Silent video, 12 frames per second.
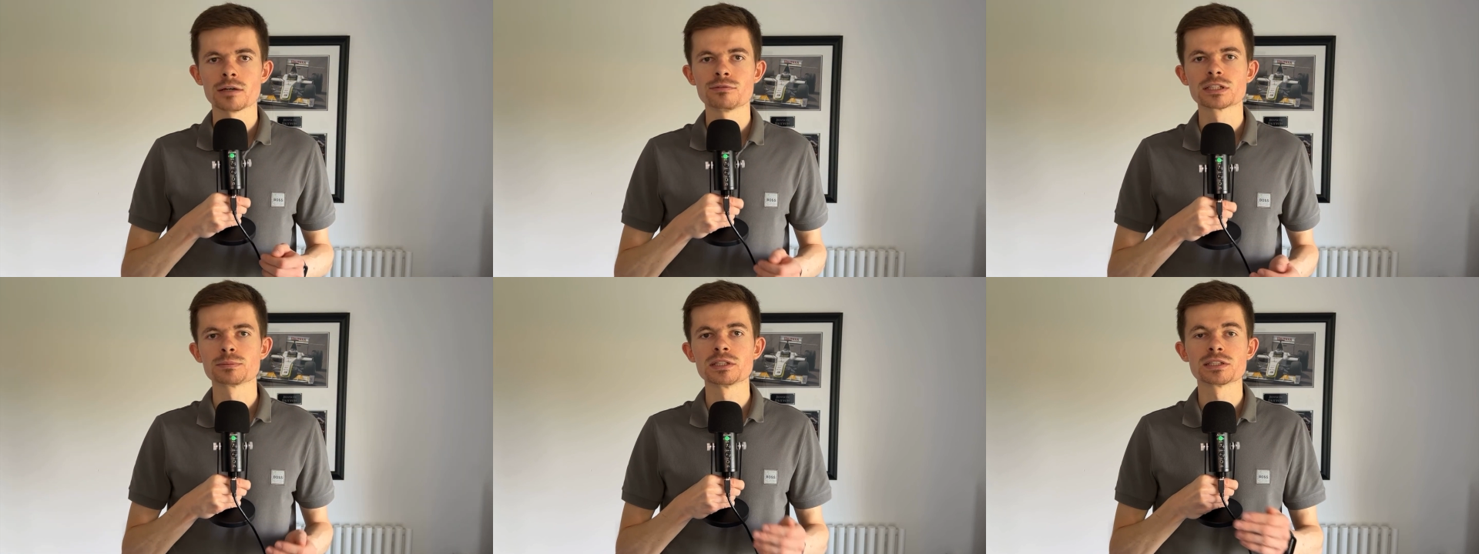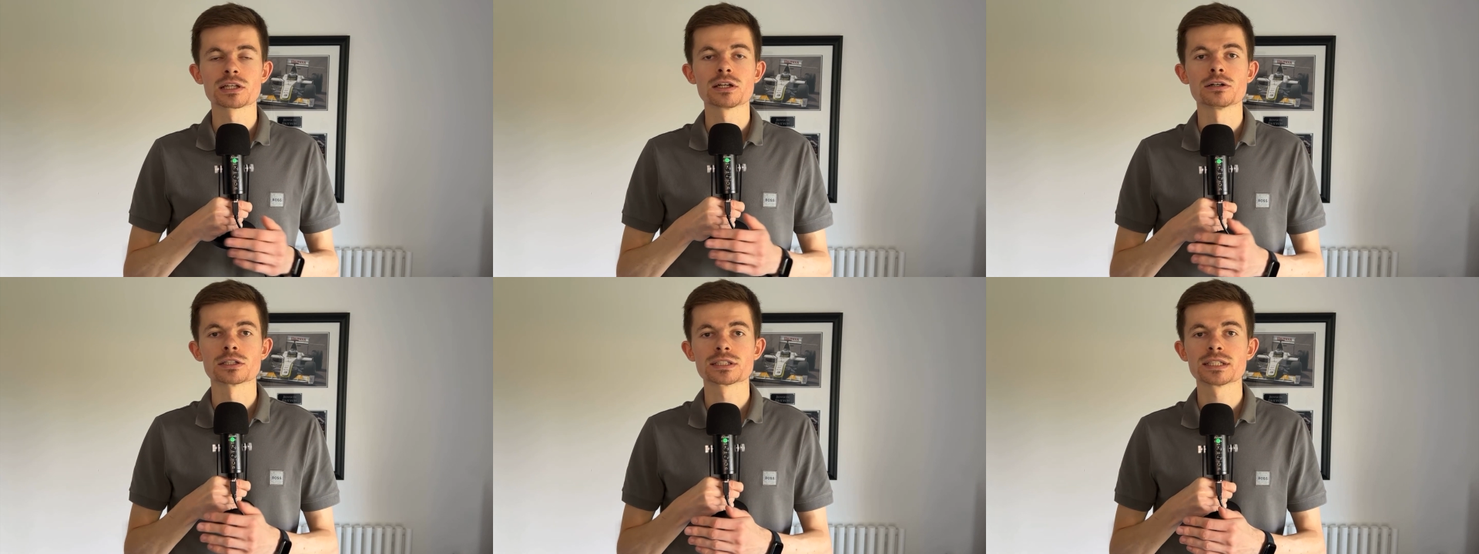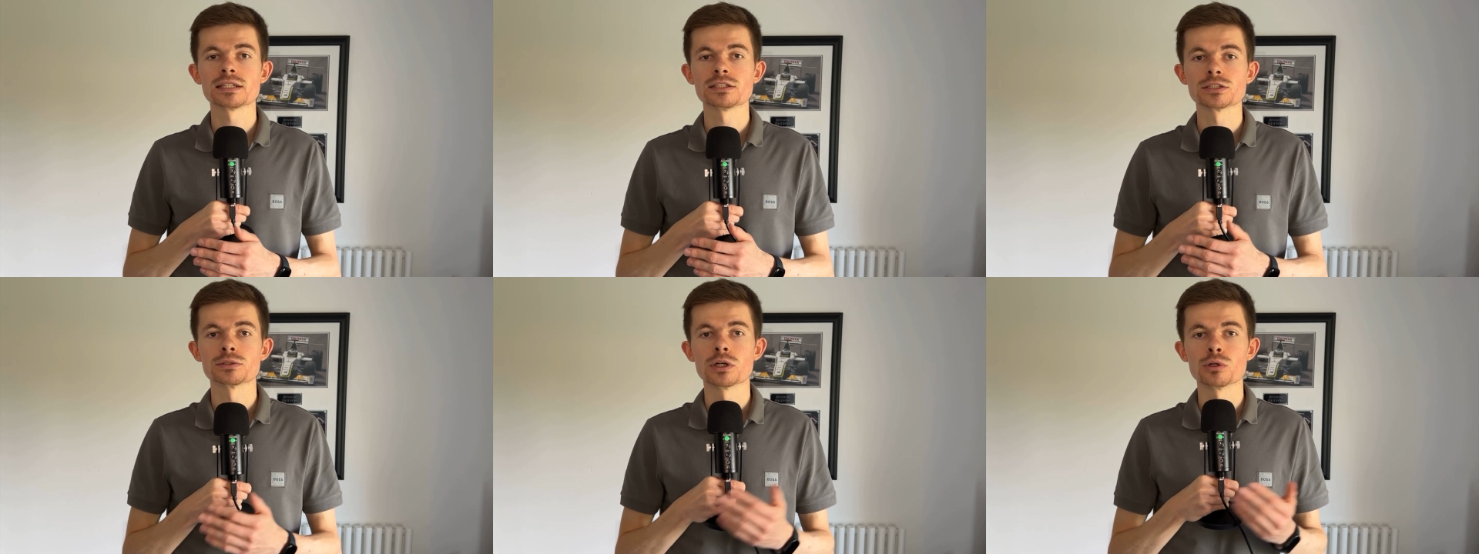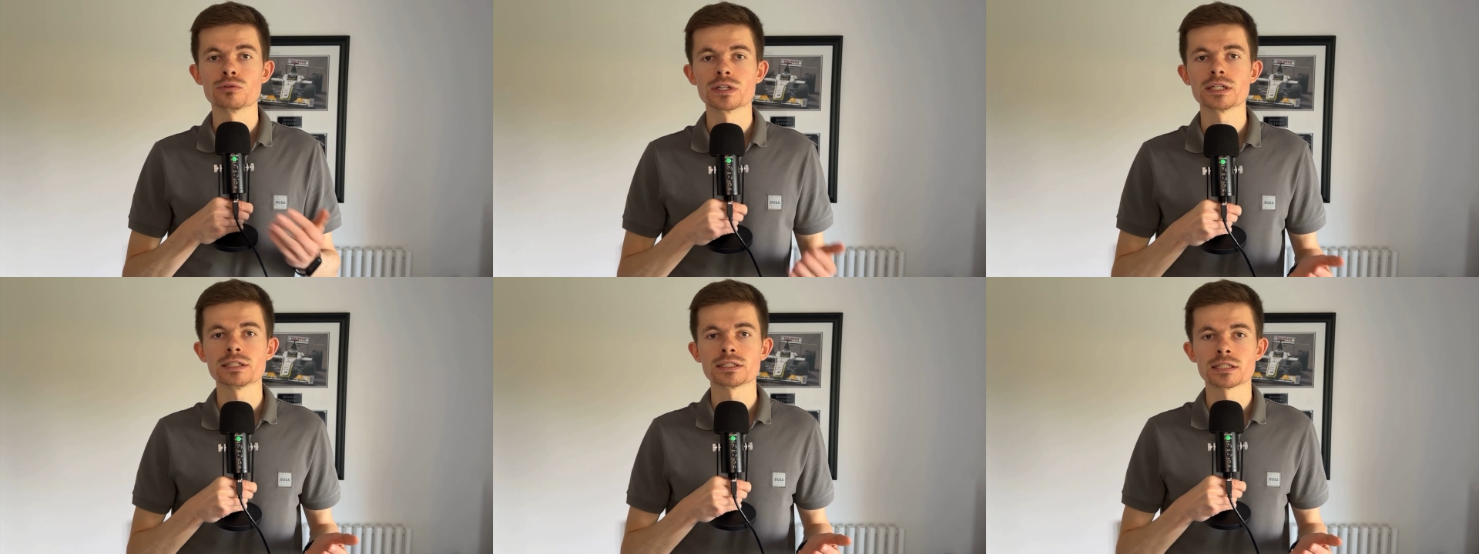and this means the cars tend to
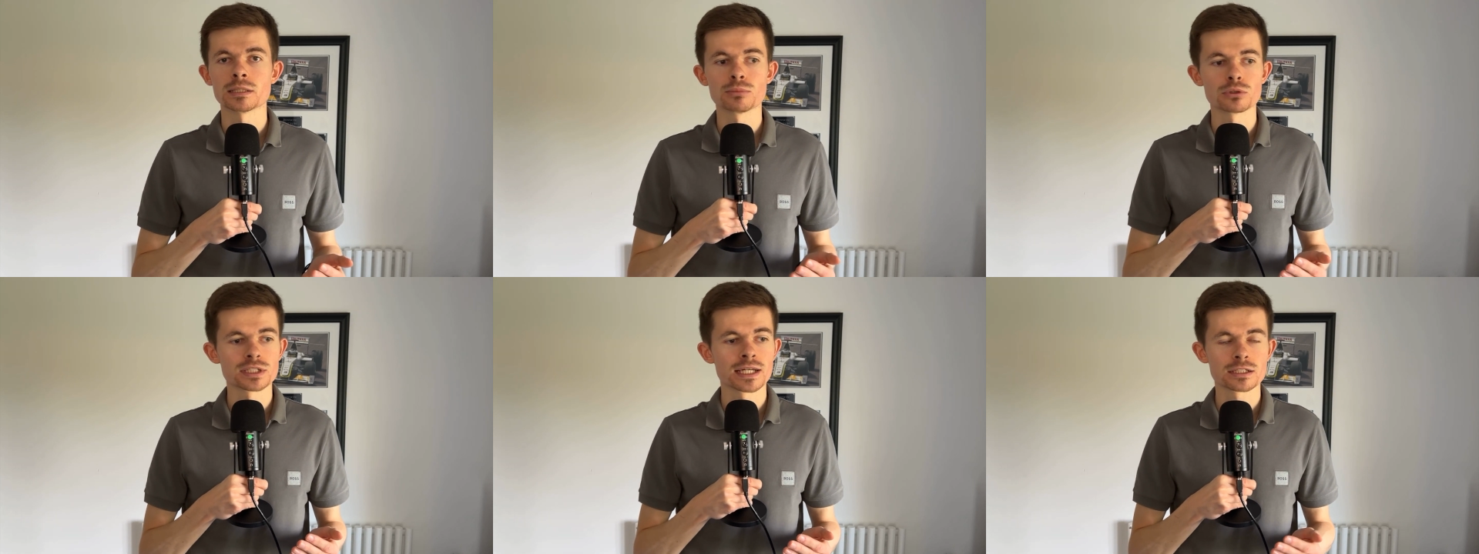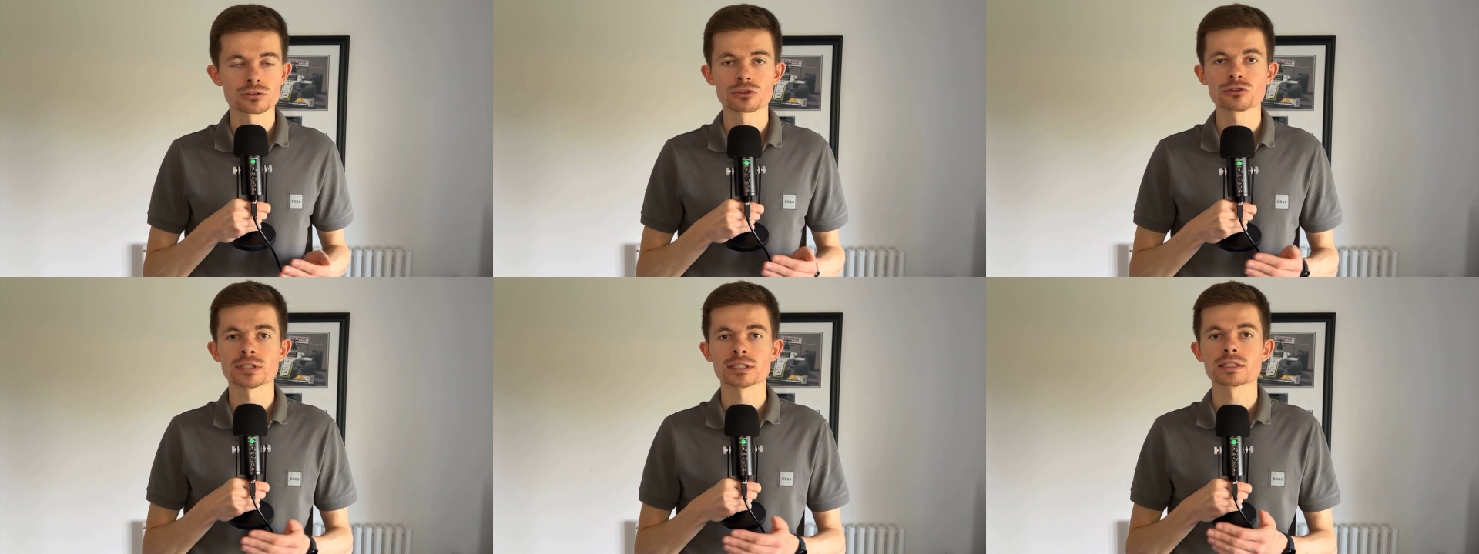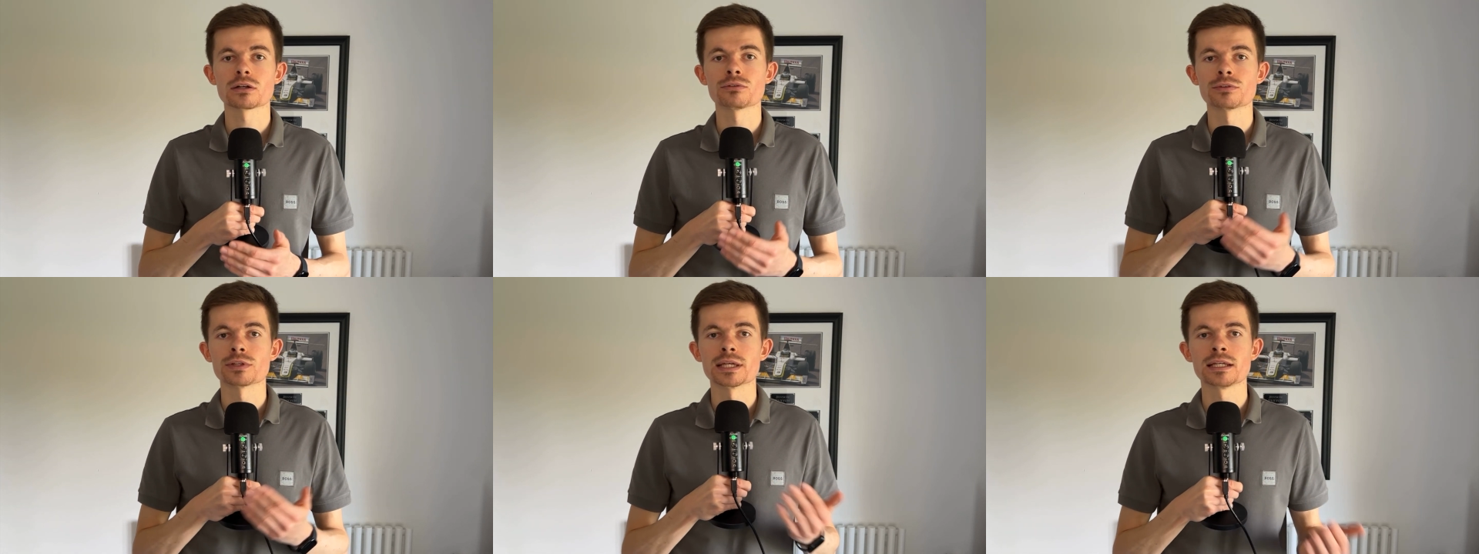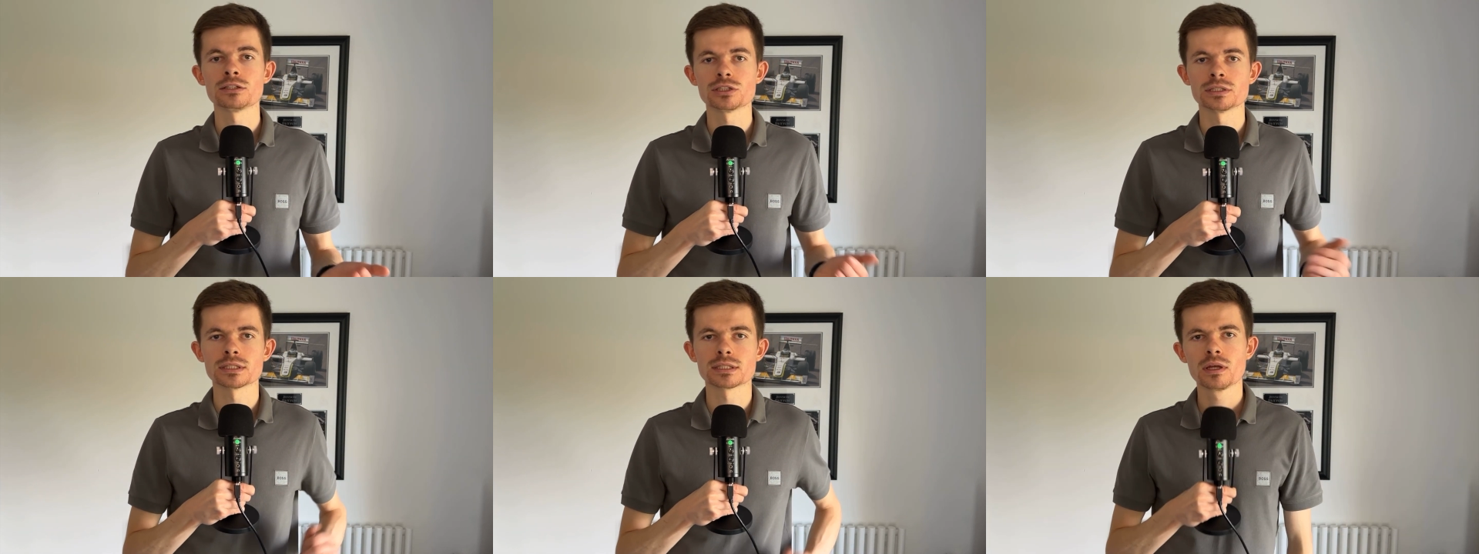overheat, and it puts extra stress on the
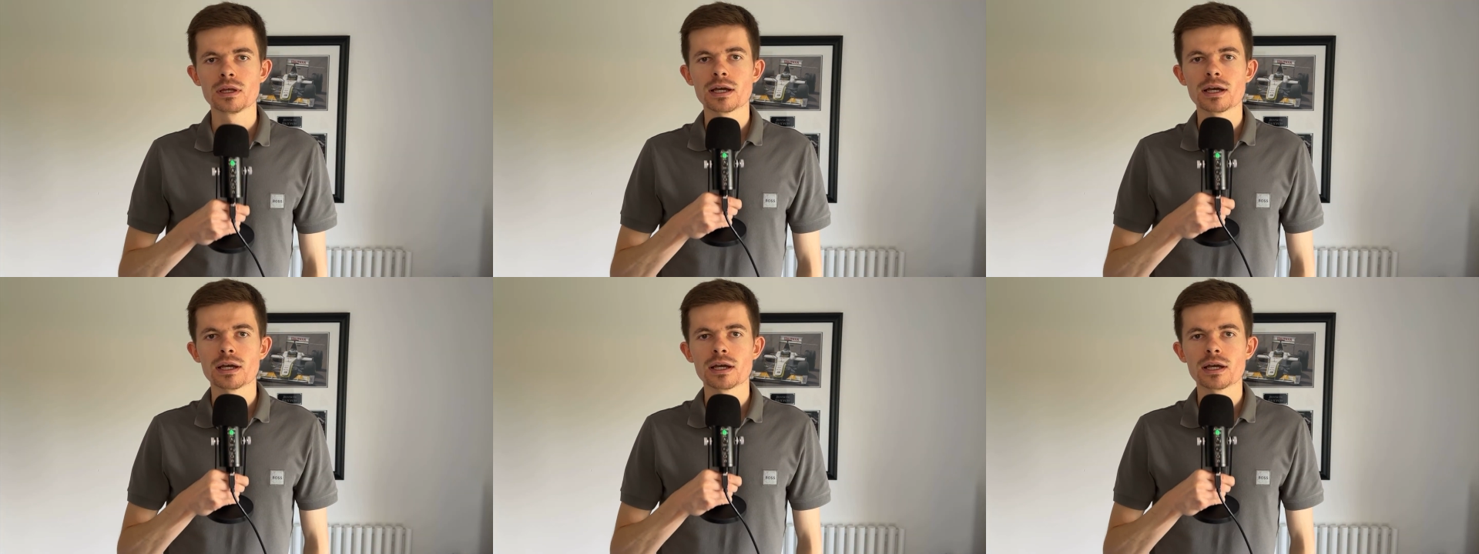engines.